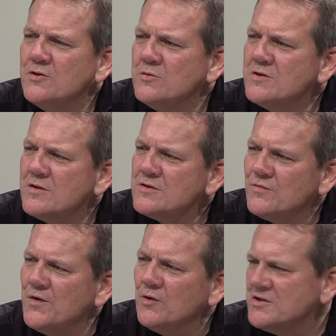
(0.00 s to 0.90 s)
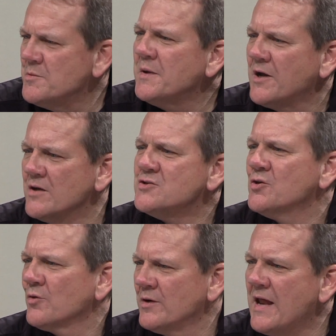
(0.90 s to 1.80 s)
you to this field? Is it because
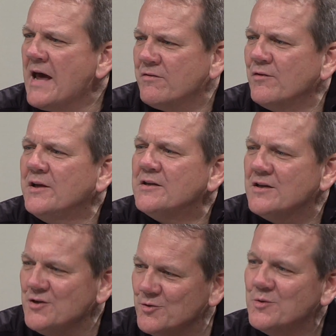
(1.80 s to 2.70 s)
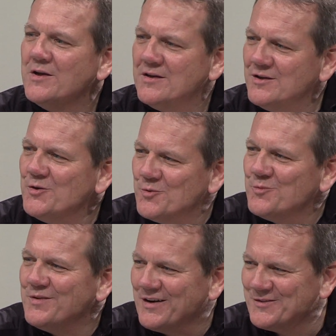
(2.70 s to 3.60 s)
you're an athlete and you you
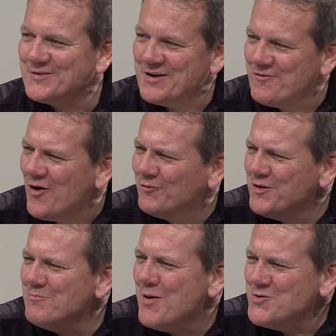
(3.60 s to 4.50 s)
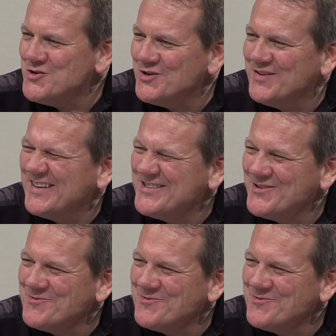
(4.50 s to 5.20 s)
are involved with motion that you...